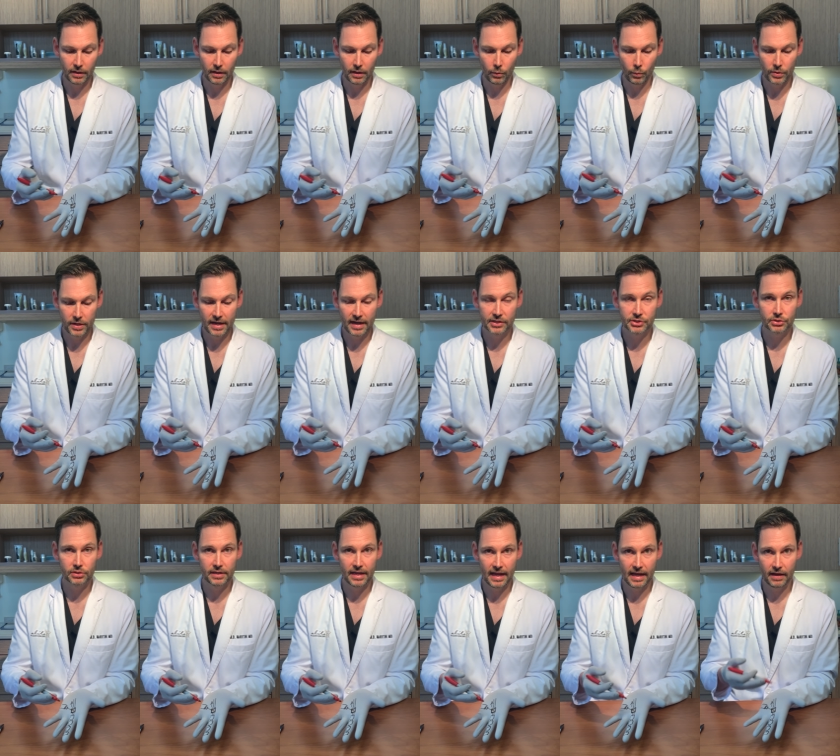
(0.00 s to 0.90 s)
we
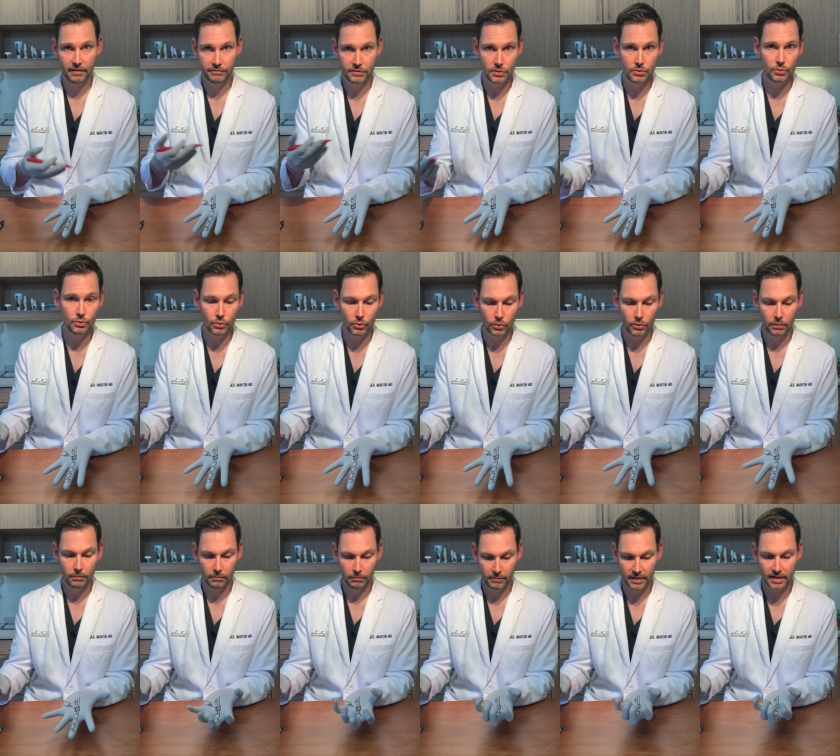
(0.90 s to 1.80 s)
actually have you
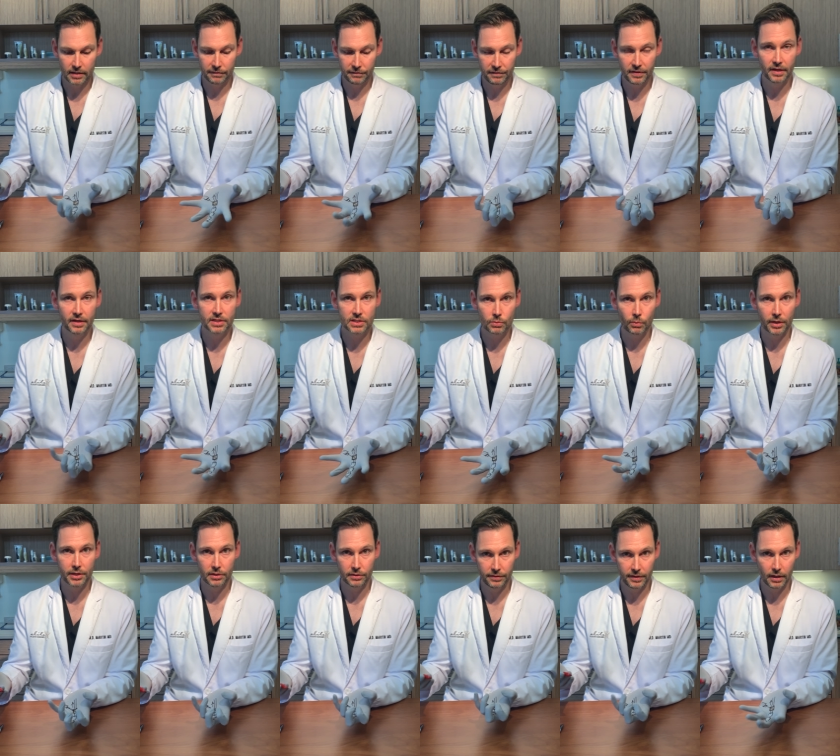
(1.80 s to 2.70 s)
make a fist while
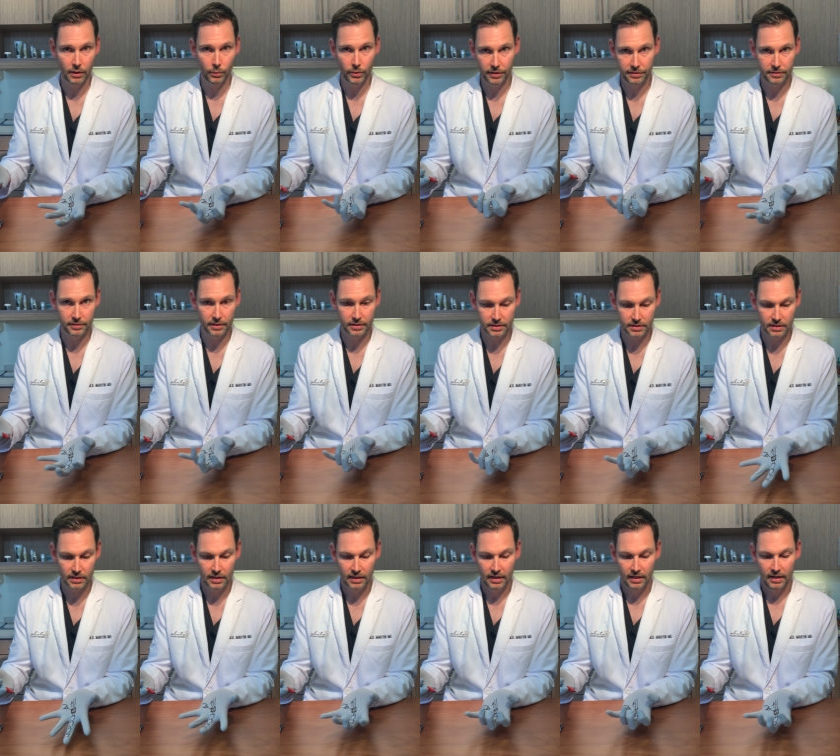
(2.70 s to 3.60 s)
you're there with us,
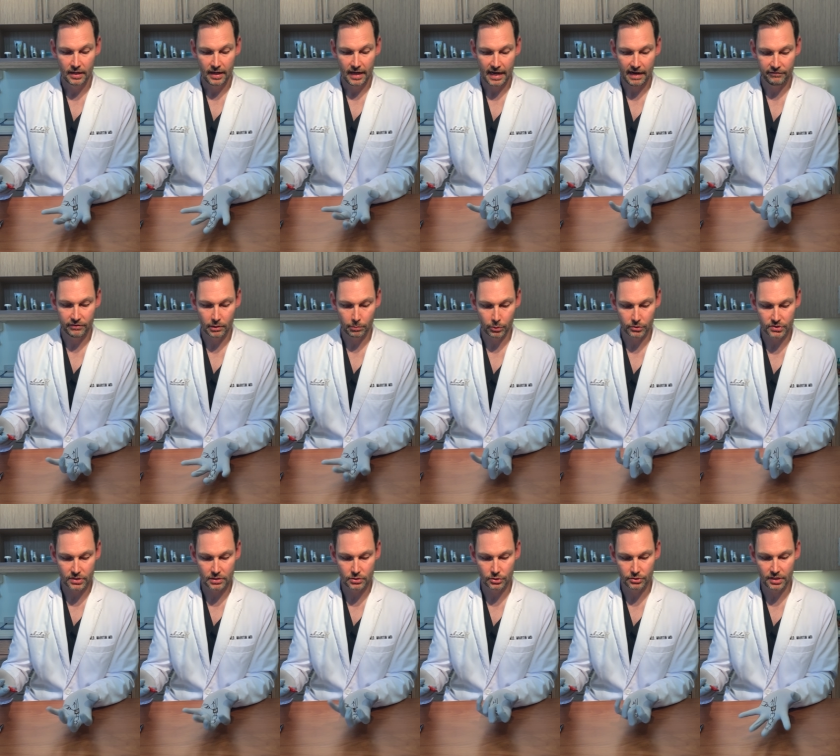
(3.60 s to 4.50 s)
having the
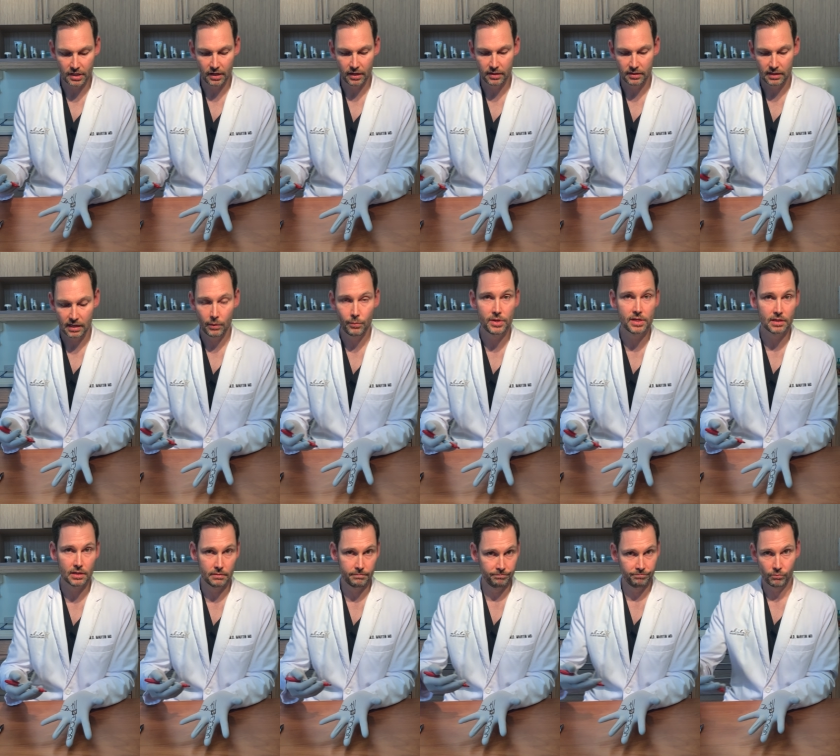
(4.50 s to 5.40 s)
procedure done, and we
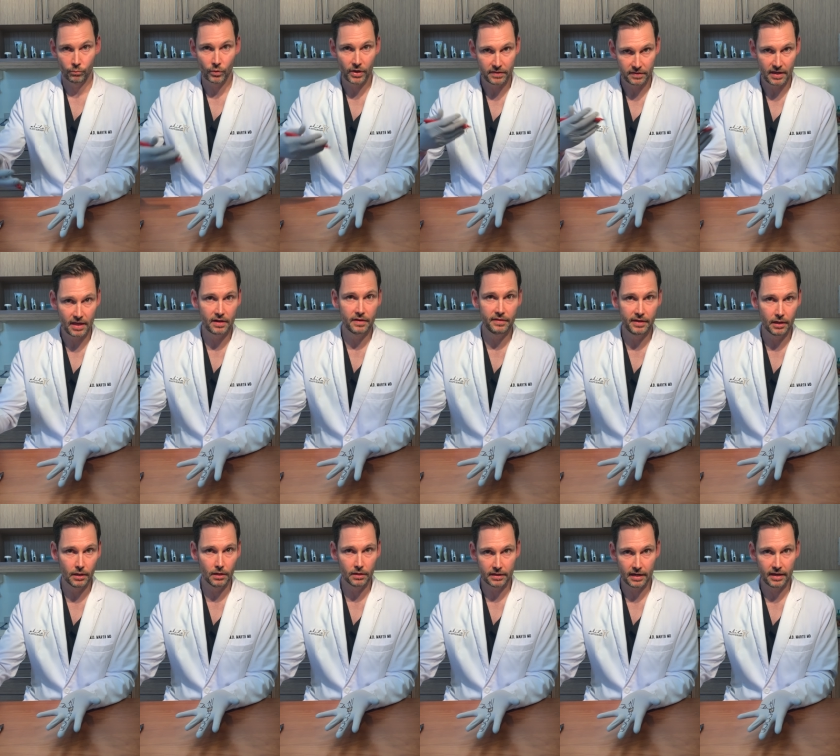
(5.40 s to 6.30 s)
can right then and
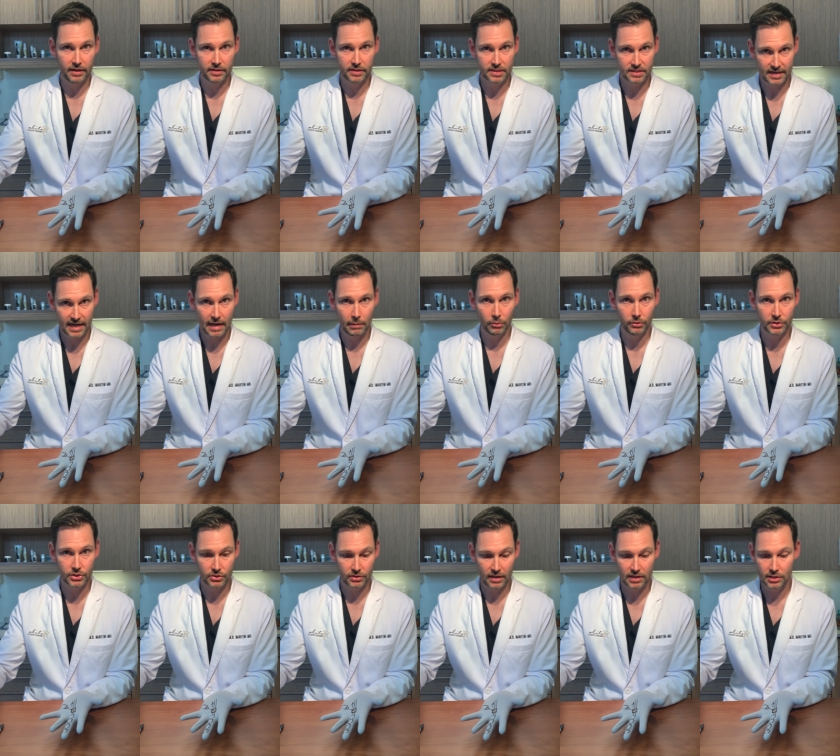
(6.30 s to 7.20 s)
there kind of
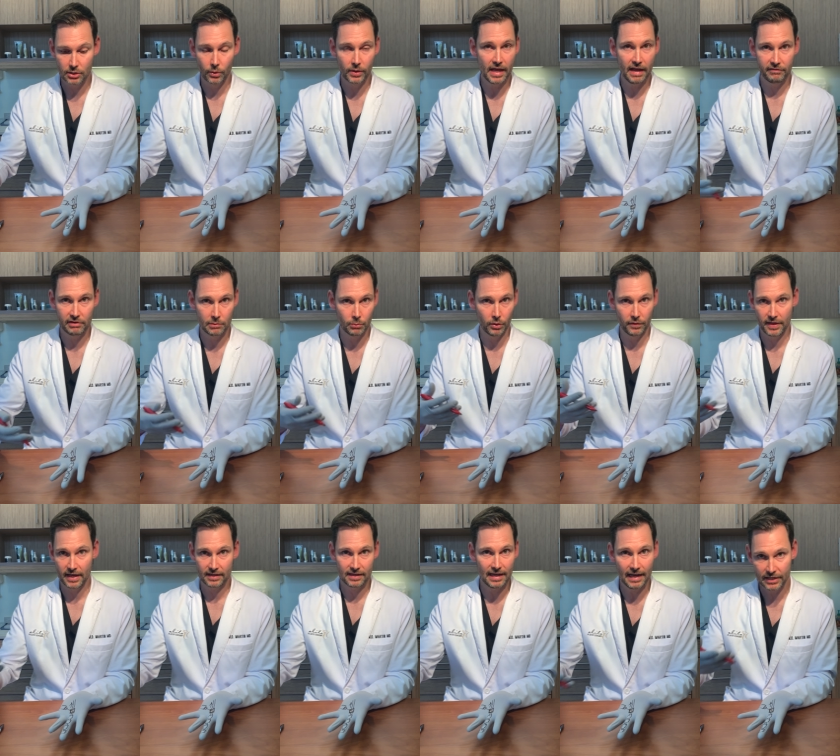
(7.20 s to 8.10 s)
establish that you don't have any more of
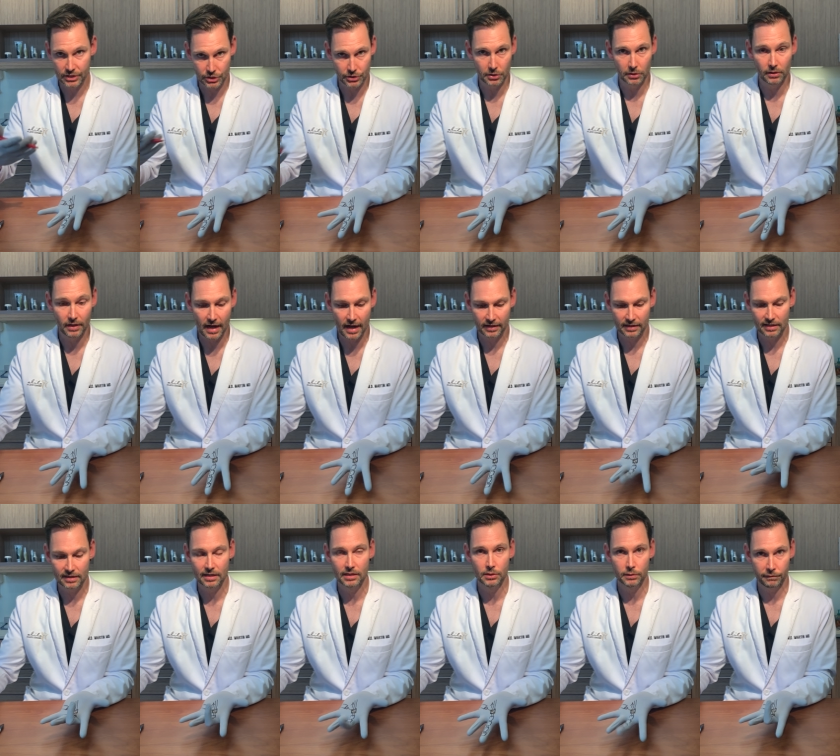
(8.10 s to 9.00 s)
that catching or
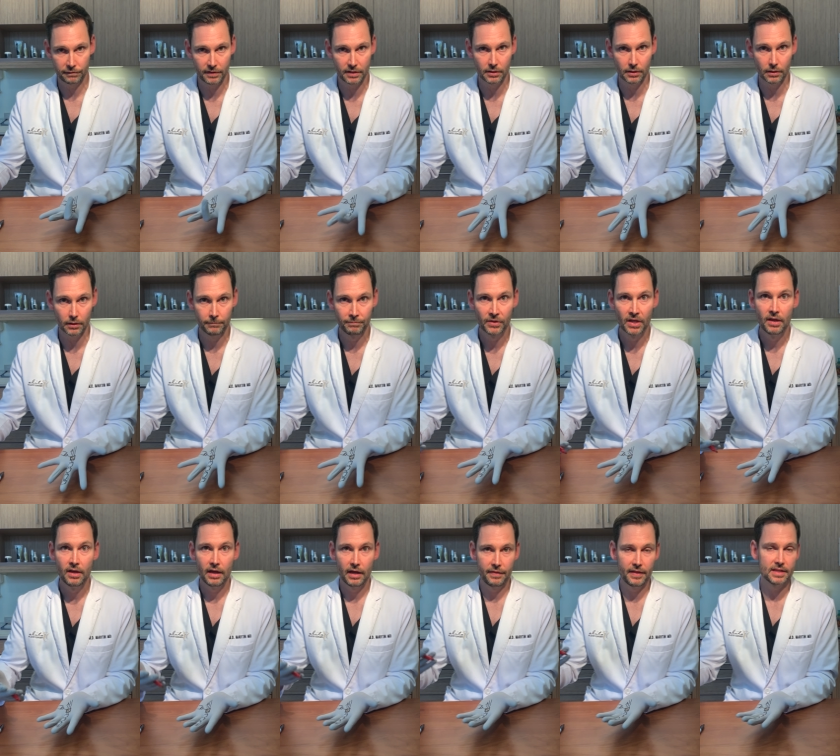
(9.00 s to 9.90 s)
locking in your finger.
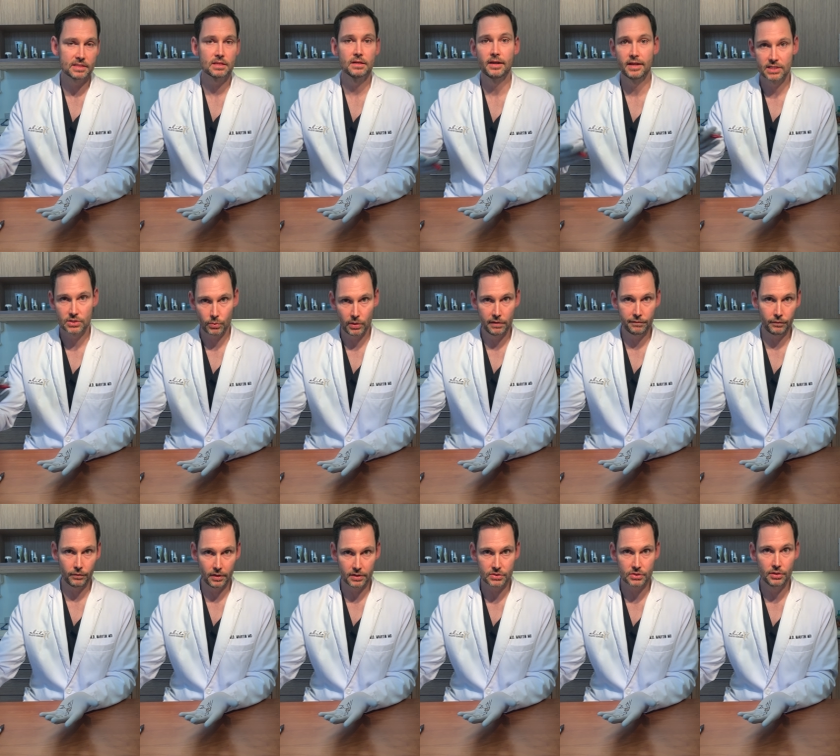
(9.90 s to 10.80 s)
And that's a nice way
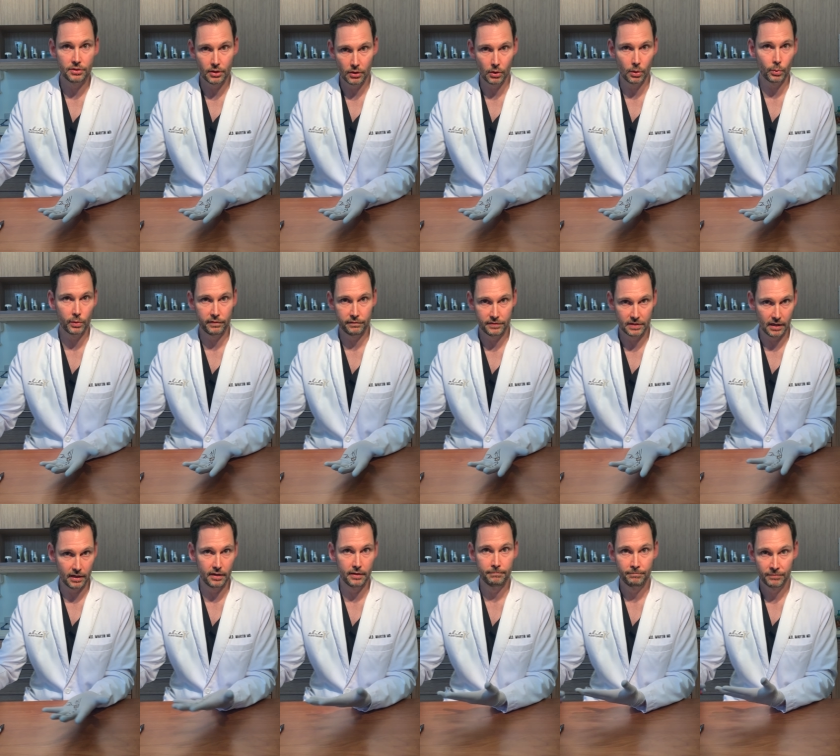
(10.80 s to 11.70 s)
for us to know that we've
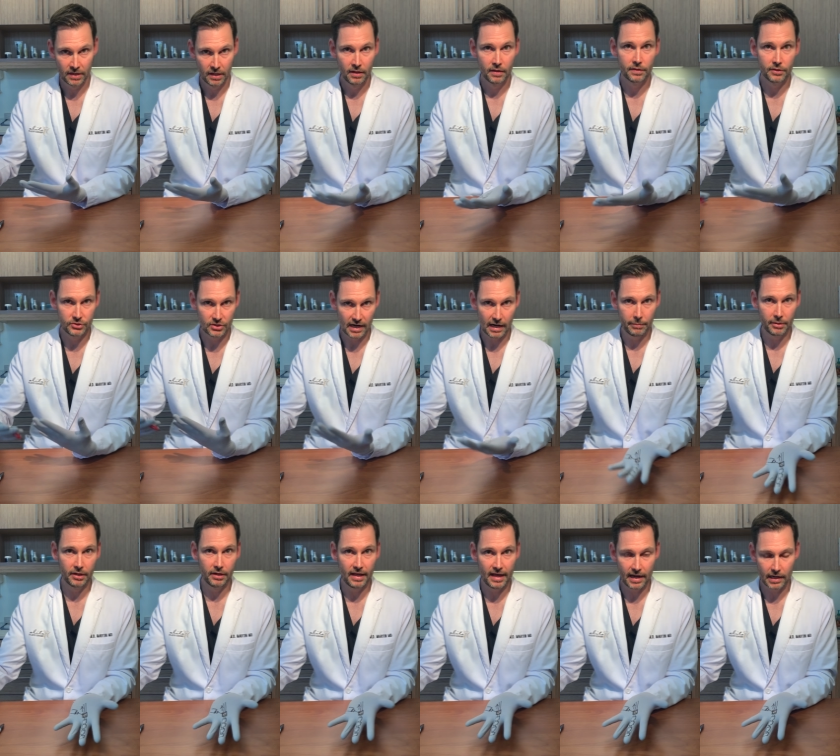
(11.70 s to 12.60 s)
done the job in
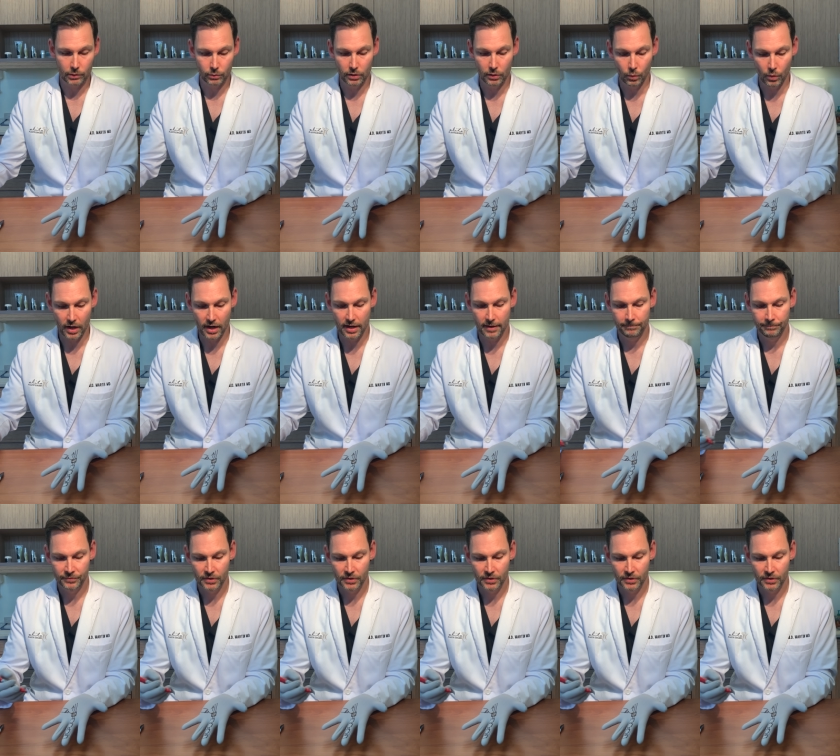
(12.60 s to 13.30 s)
an adequate way.